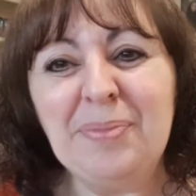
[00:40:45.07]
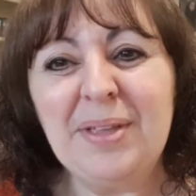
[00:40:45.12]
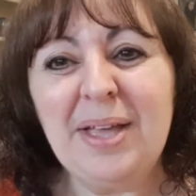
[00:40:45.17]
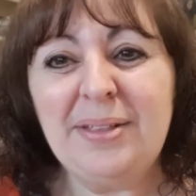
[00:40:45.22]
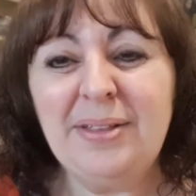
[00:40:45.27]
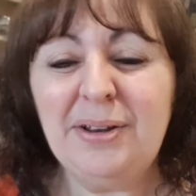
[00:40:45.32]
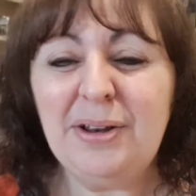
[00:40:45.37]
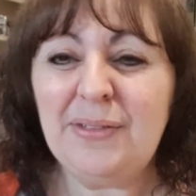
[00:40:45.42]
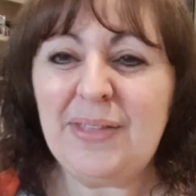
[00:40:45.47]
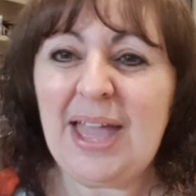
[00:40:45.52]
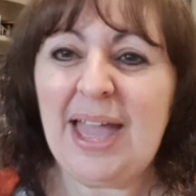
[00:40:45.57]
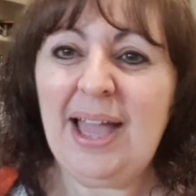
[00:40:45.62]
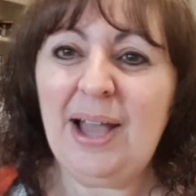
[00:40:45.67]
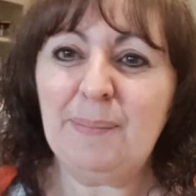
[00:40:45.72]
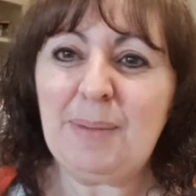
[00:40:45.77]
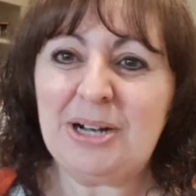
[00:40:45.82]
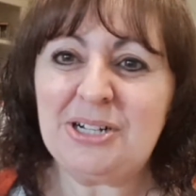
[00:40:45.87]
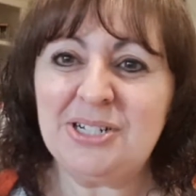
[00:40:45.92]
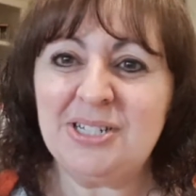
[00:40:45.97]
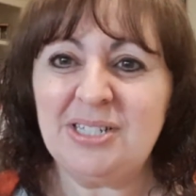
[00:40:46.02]
You know the How
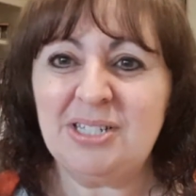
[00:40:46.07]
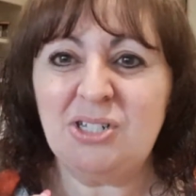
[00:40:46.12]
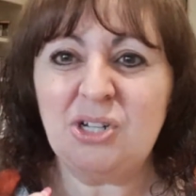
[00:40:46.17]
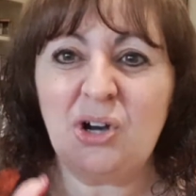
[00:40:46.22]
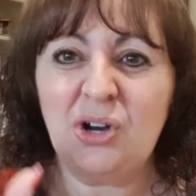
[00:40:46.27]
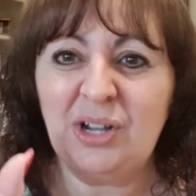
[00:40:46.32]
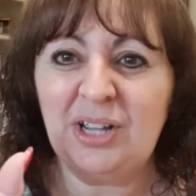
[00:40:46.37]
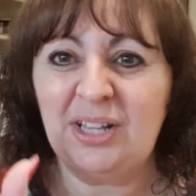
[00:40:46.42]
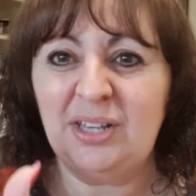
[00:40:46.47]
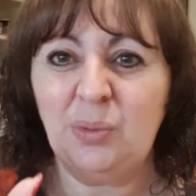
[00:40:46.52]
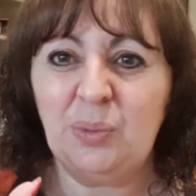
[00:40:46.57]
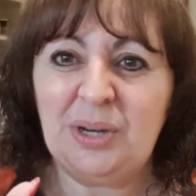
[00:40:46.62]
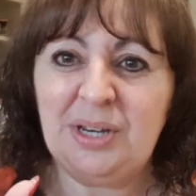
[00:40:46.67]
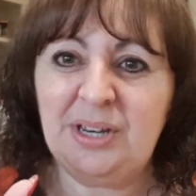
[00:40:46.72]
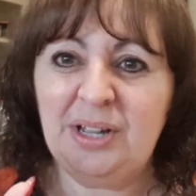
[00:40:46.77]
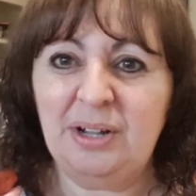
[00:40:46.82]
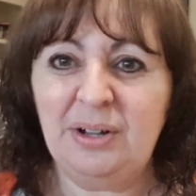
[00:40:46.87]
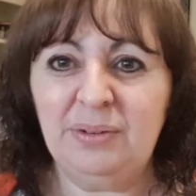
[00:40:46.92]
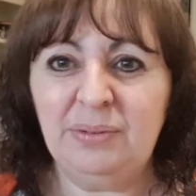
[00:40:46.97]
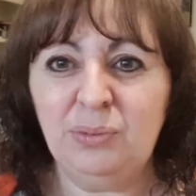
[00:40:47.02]
Much Is a Doggy in the
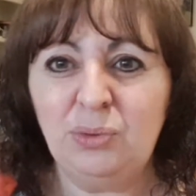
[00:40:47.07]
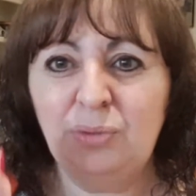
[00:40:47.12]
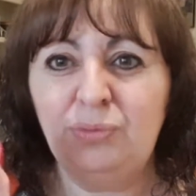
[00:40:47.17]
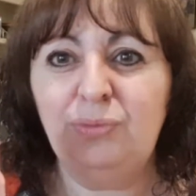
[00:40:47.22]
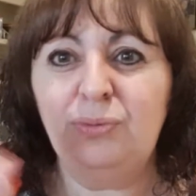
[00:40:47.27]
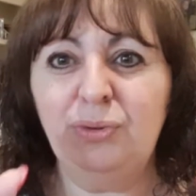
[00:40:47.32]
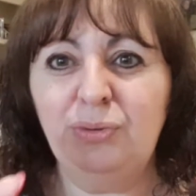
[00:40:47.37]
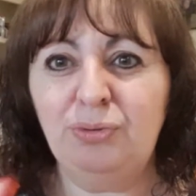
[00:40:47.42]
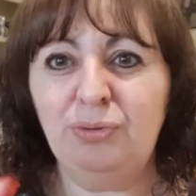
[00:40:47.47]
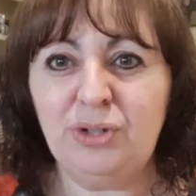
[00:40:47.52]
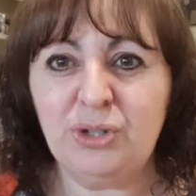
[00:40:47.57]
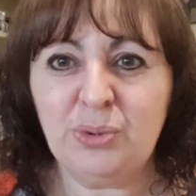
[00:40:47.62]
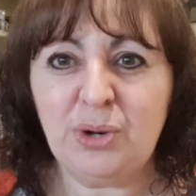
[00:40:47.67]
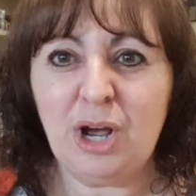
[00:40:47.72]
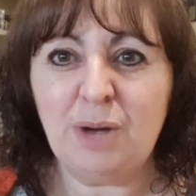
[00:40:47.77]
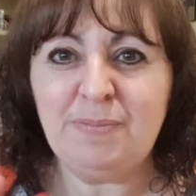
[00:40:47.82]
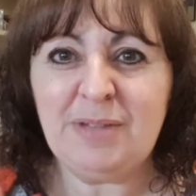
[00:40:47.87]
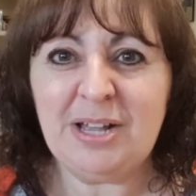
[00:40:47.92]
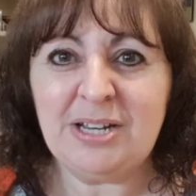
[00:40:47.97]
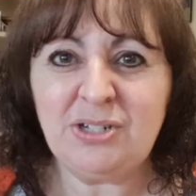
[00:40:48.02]
Window? Woof, woof, do
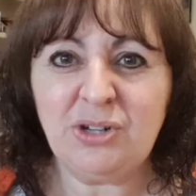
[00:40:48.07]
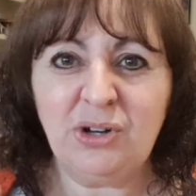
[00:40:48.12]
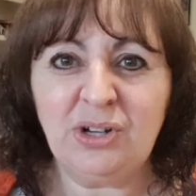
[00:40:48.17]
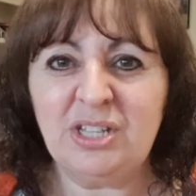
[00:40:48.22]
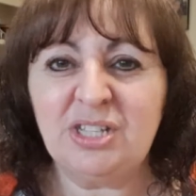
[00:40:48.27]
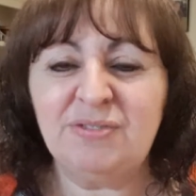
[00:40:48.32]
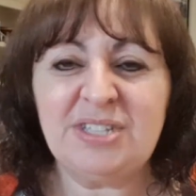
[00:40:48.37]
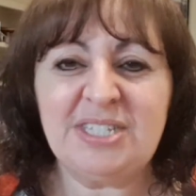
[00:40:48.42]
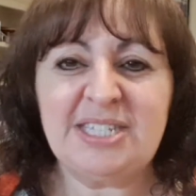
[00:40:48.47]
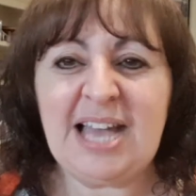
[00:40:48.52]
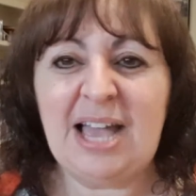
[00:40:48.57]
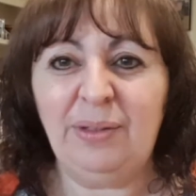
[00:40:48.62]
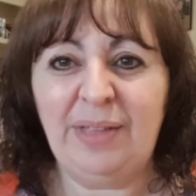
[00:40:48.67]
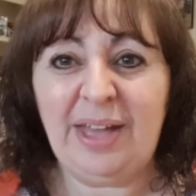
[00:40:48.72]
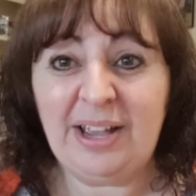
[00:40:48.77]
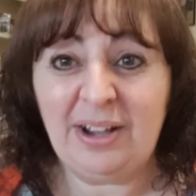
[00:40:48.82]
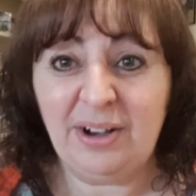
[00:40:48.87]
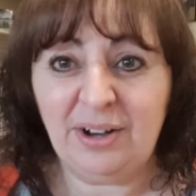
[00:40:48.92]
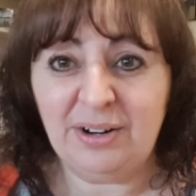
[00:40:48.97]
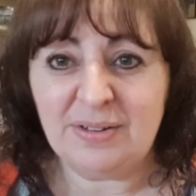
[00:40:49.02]
hope that dog is for sale,
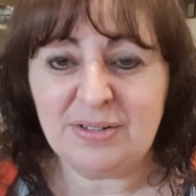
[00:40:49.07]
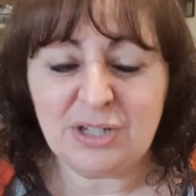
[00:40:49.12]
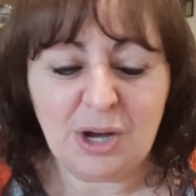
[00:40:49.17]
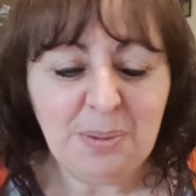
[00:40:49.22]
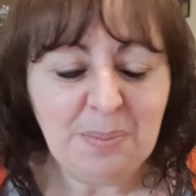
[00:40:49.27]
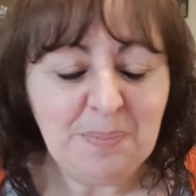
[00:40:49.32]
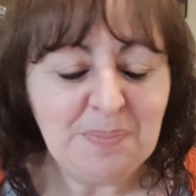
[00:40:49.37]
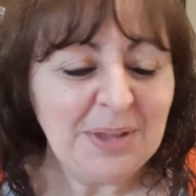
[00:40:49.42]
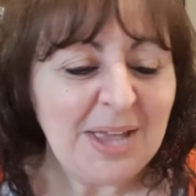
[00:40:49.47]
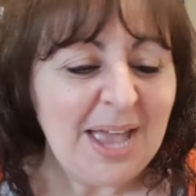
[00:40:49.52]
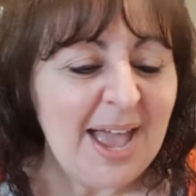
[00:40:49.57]
that kind of song.